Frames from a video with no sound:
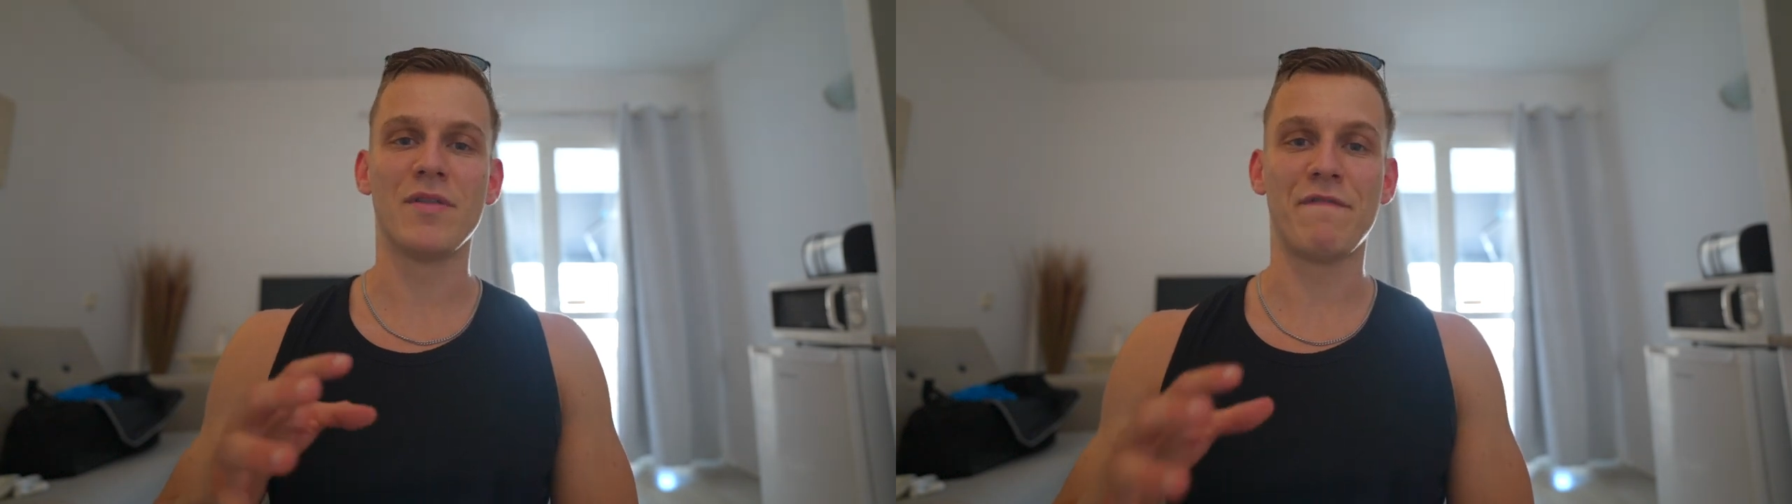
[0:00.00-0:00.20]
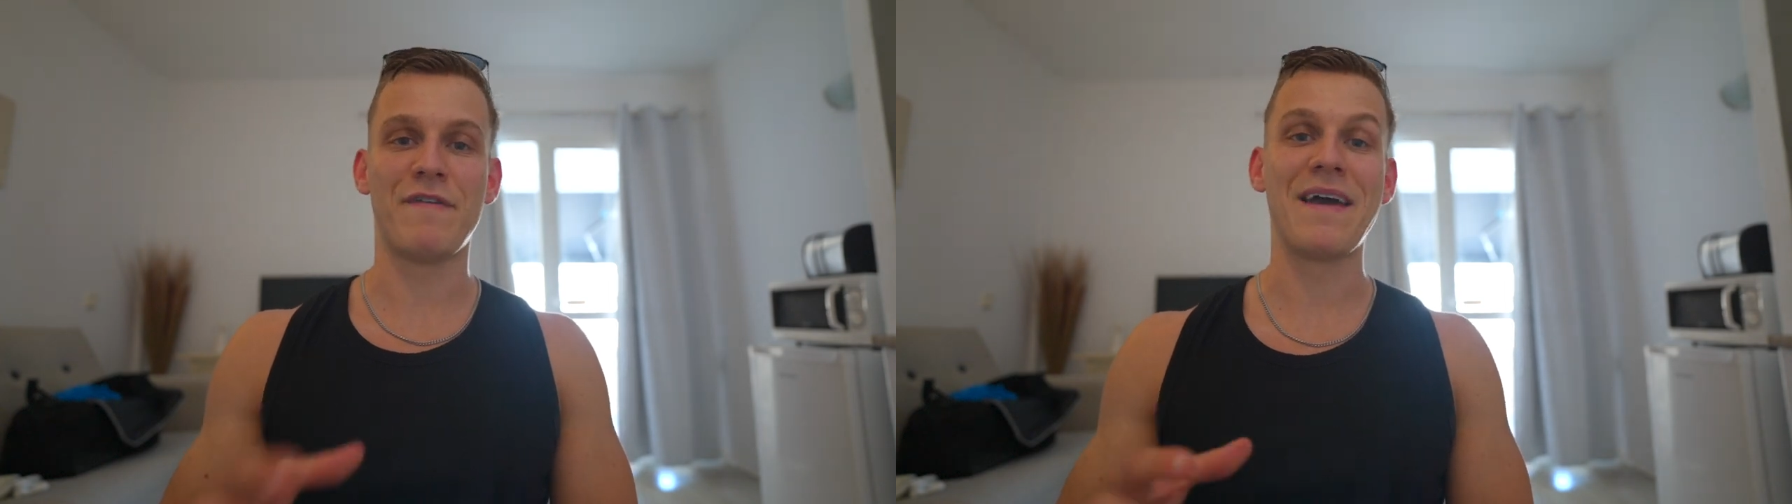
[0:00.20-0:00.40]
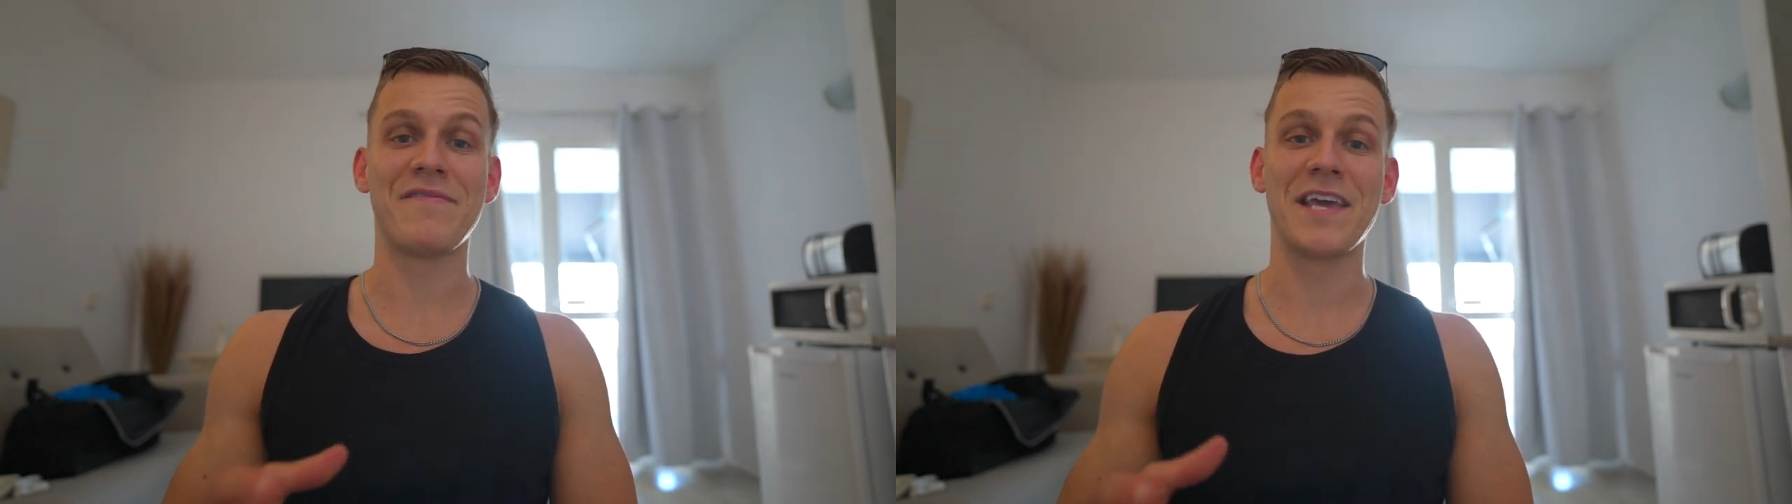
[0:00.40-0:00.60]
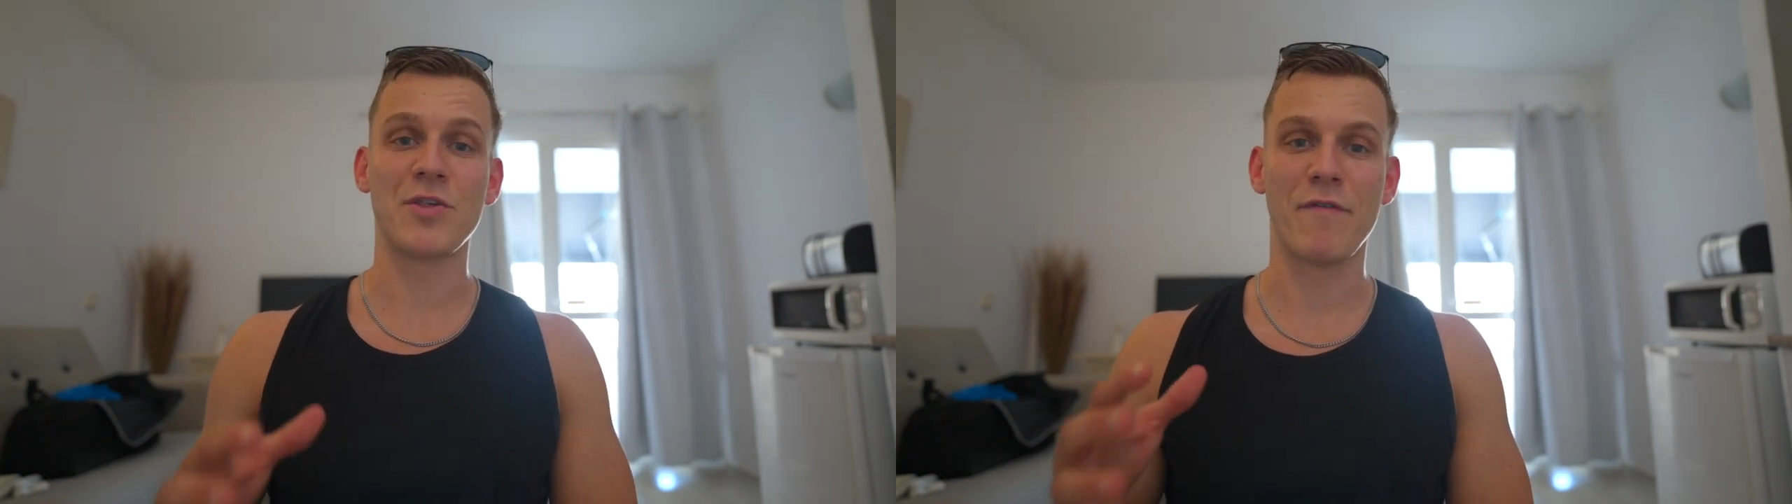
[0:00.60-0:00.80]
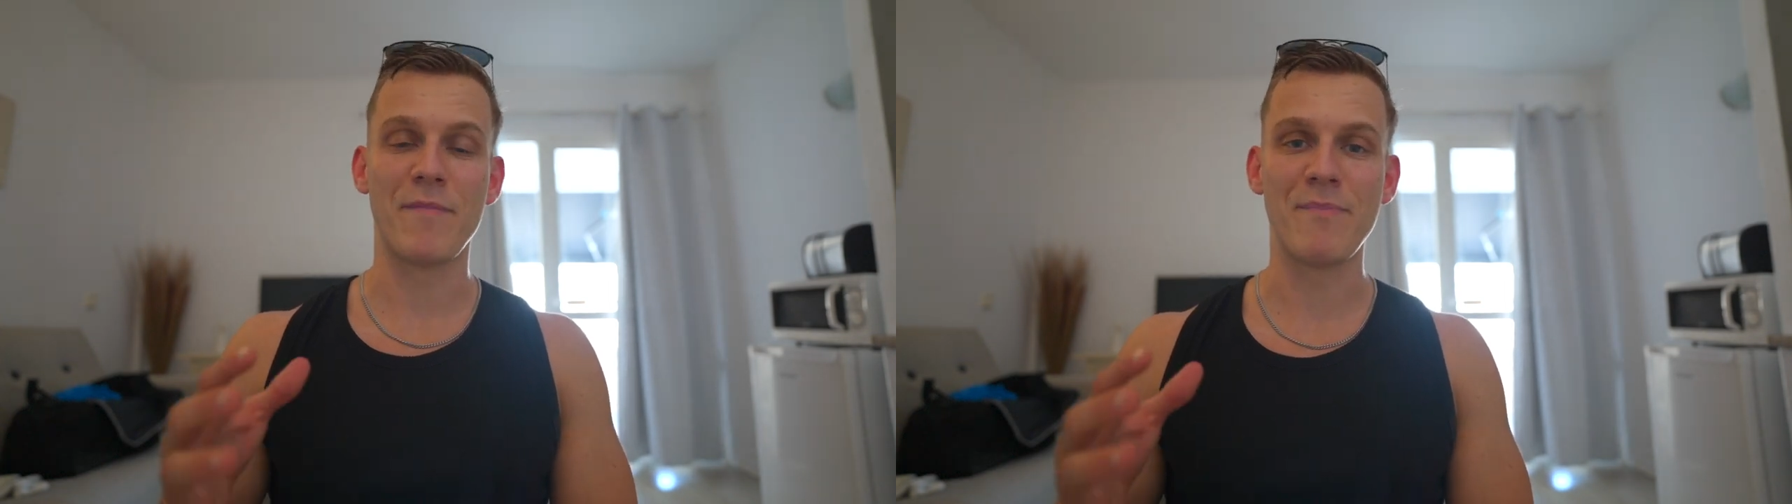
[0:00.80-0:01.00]
the 5 days
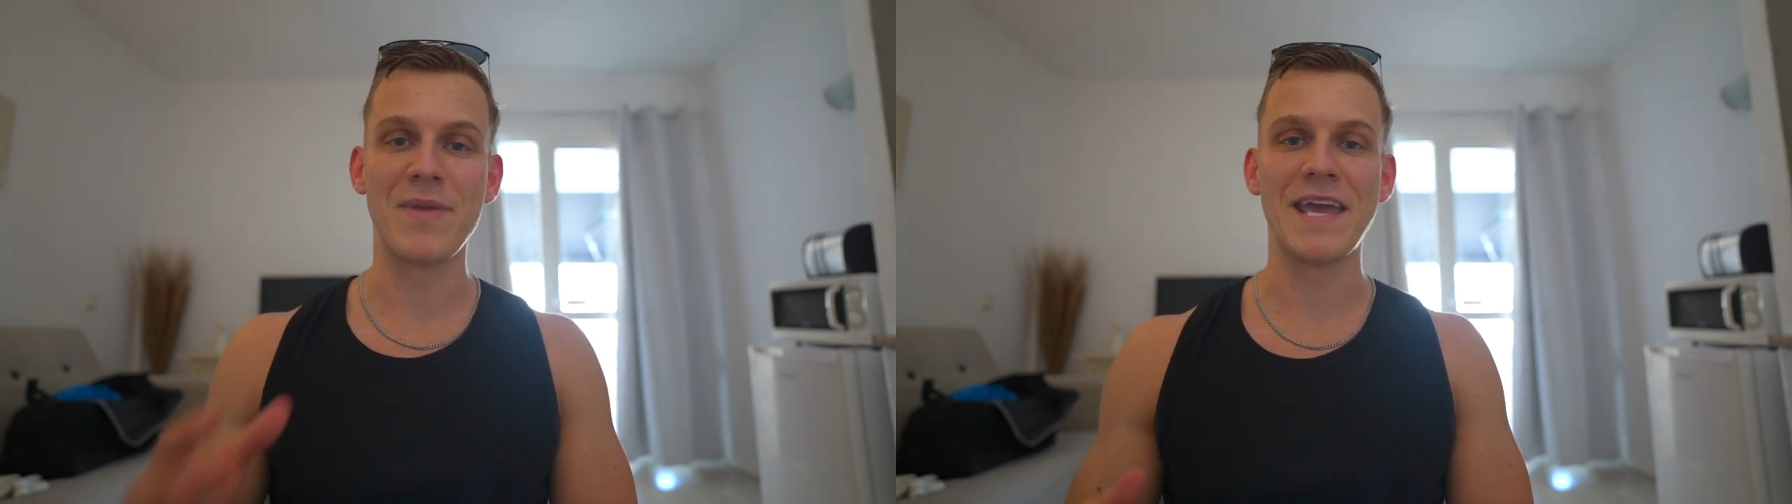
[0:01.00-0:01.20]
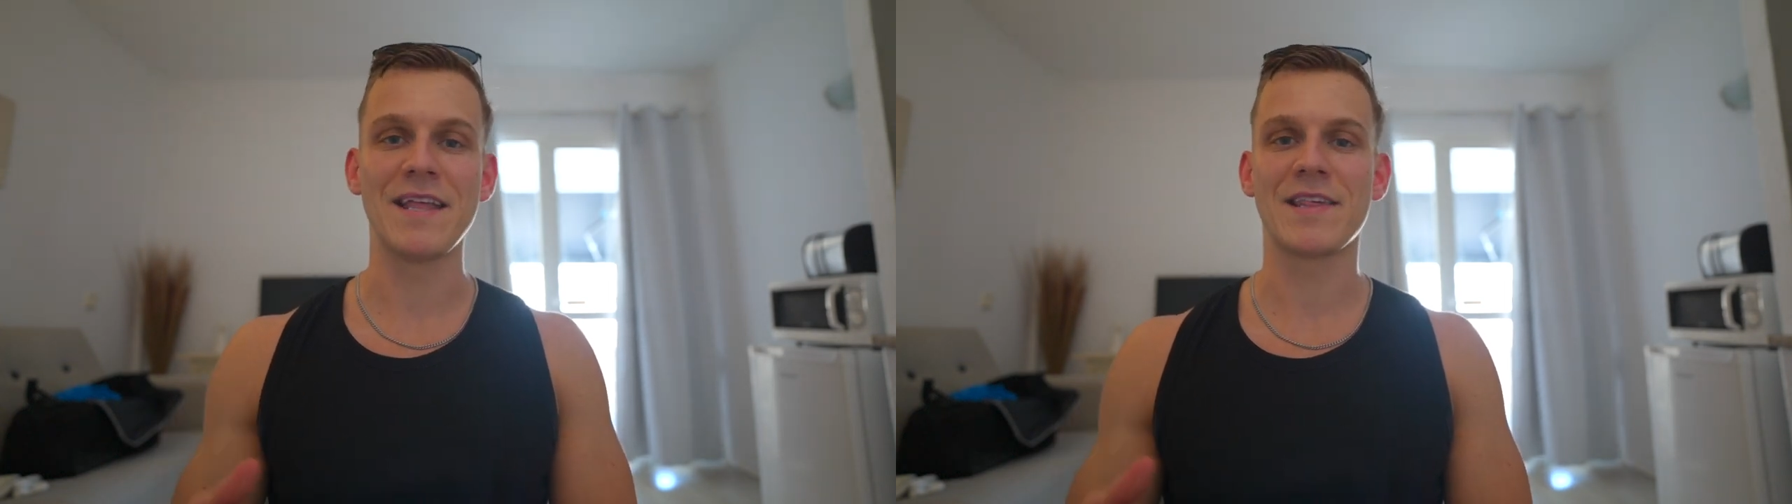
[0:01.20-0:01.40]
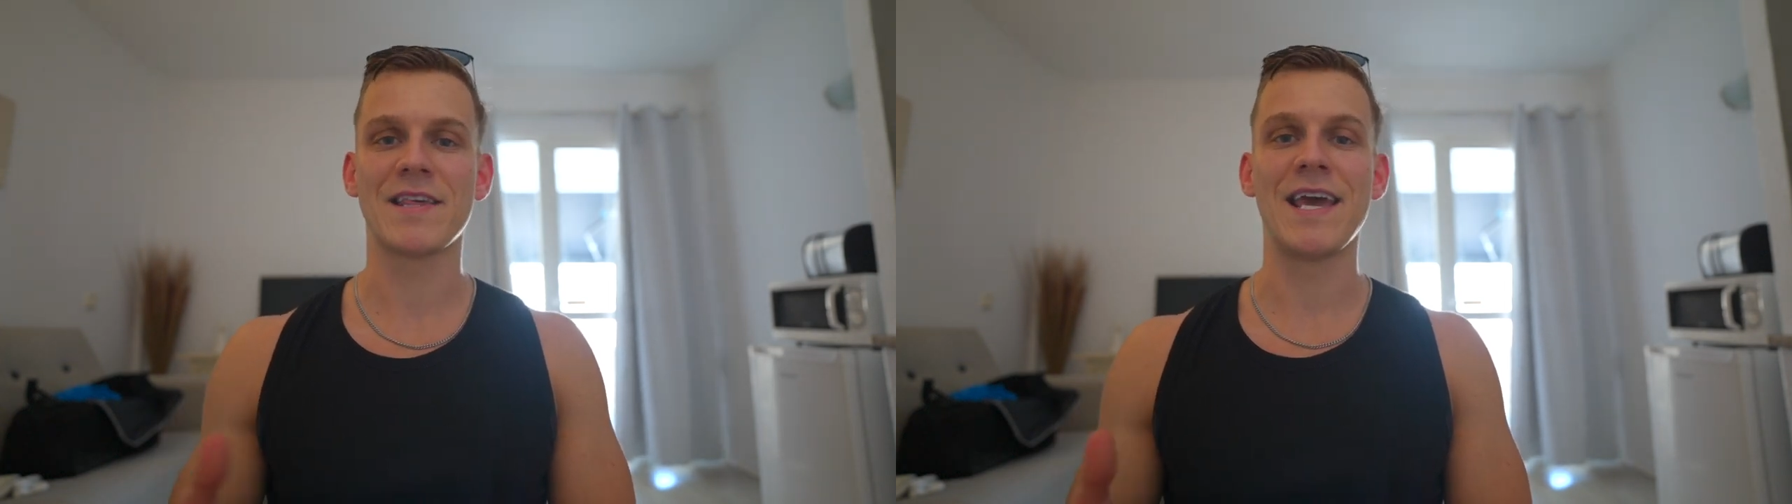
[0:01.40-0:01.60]
with my mates